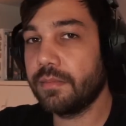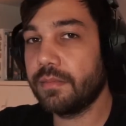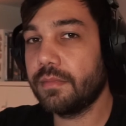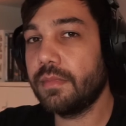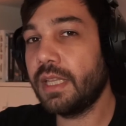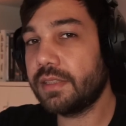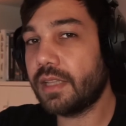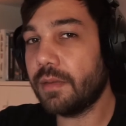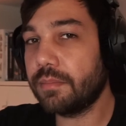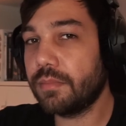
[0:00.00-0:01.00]
Next
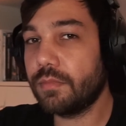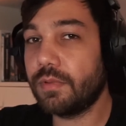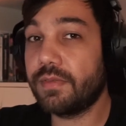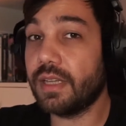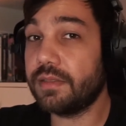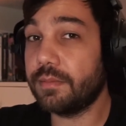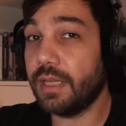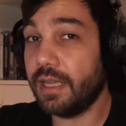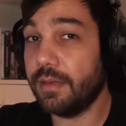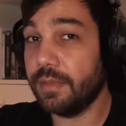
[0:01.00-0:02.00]
up, we've got
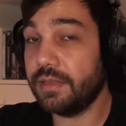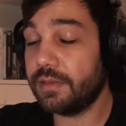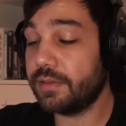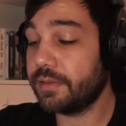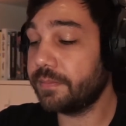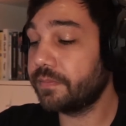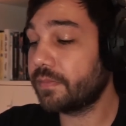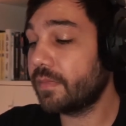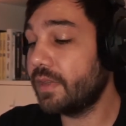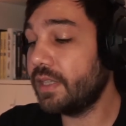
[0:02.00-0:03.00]
Element.
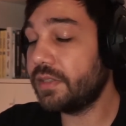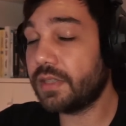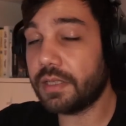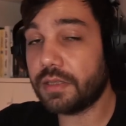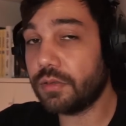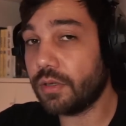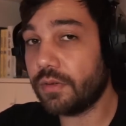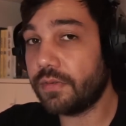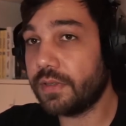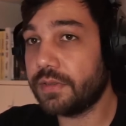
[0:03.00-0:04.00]
This started
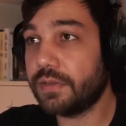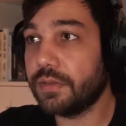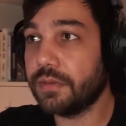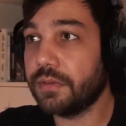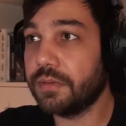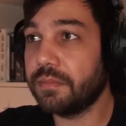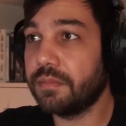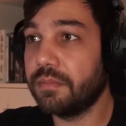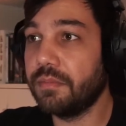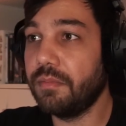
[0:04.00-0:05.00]
off as
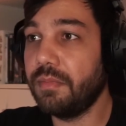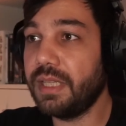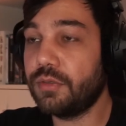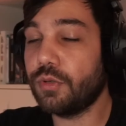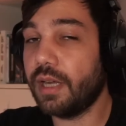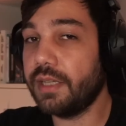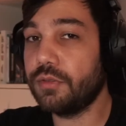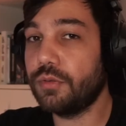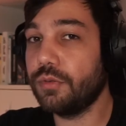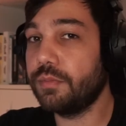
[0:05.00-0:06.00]
me trying
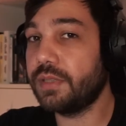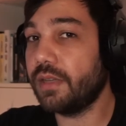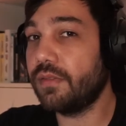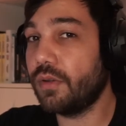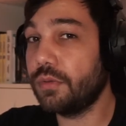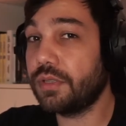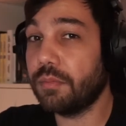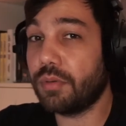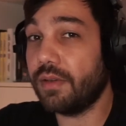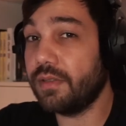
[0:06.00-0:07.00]
to self-host a
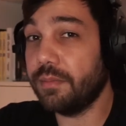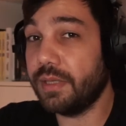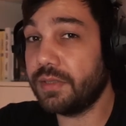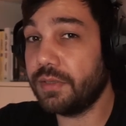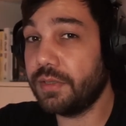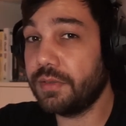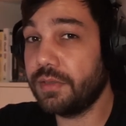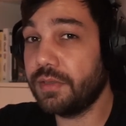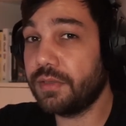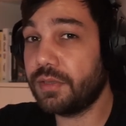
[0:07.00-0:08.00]
private
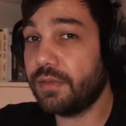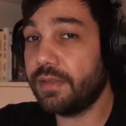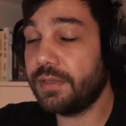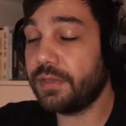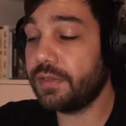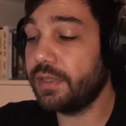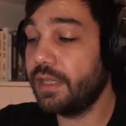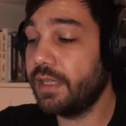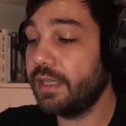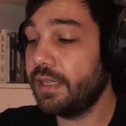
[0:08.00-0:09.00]
messaging service.
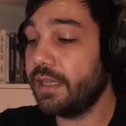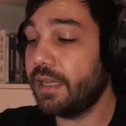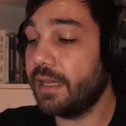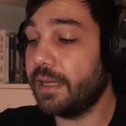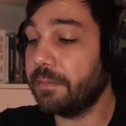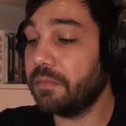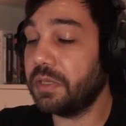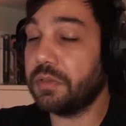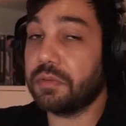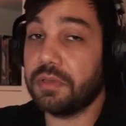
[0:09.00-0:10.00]
I
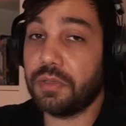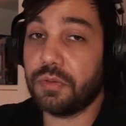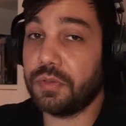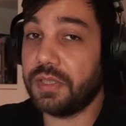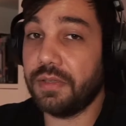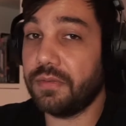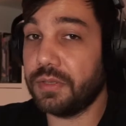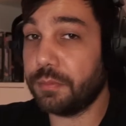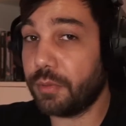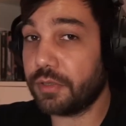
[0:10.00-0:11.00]
just wanted to see if
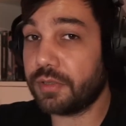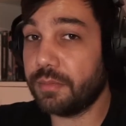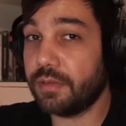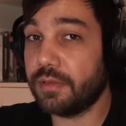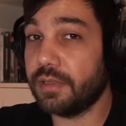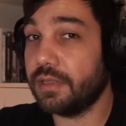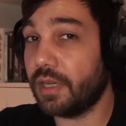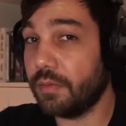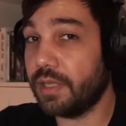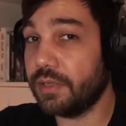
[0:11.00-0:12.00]
it's possible and
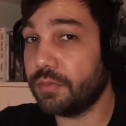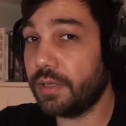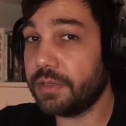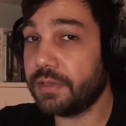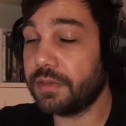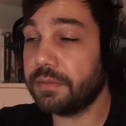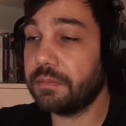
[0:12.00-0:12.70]
how well it works.